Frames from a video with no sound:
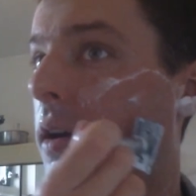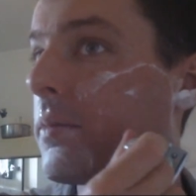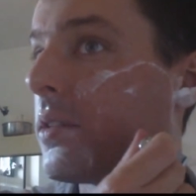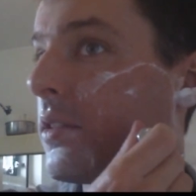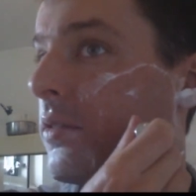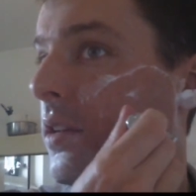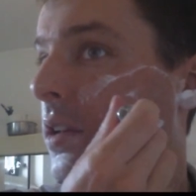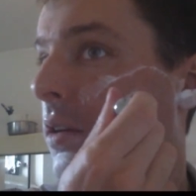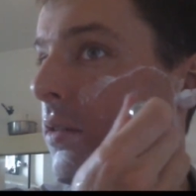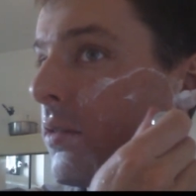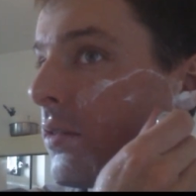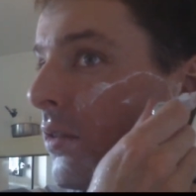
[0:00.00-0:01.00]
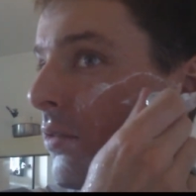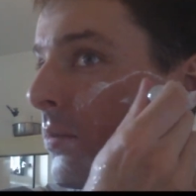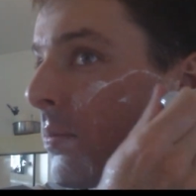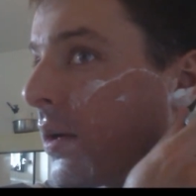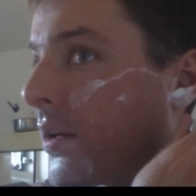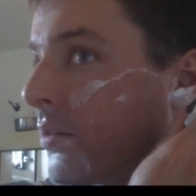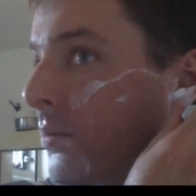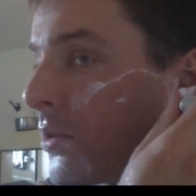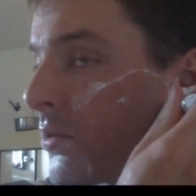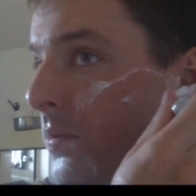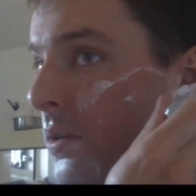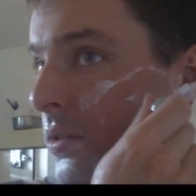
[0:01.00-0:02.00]
times in this video, don't apply too
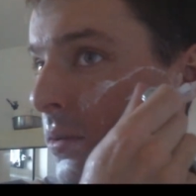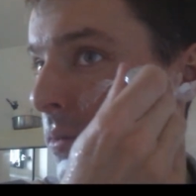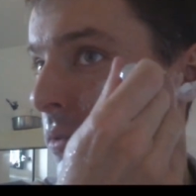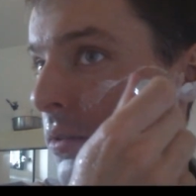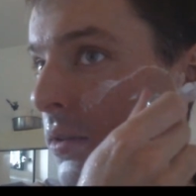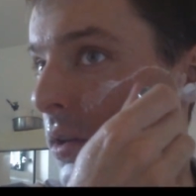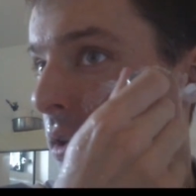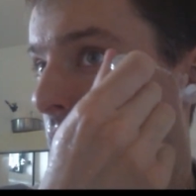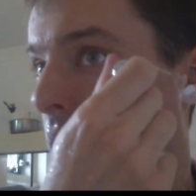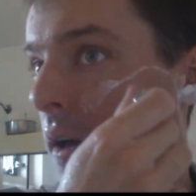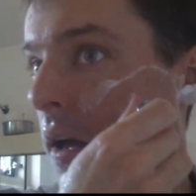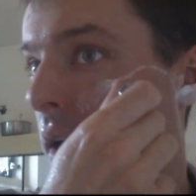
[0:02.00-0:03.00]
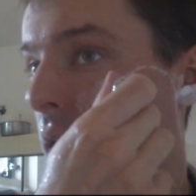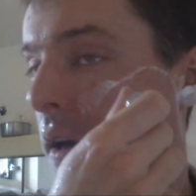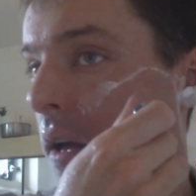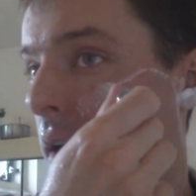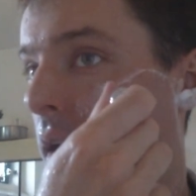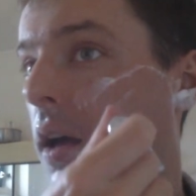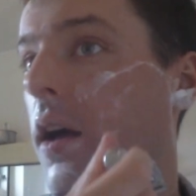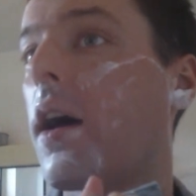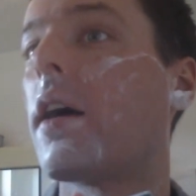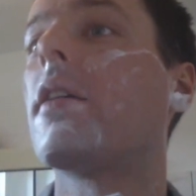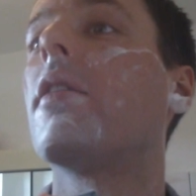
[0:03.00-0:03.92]
much pressure, but I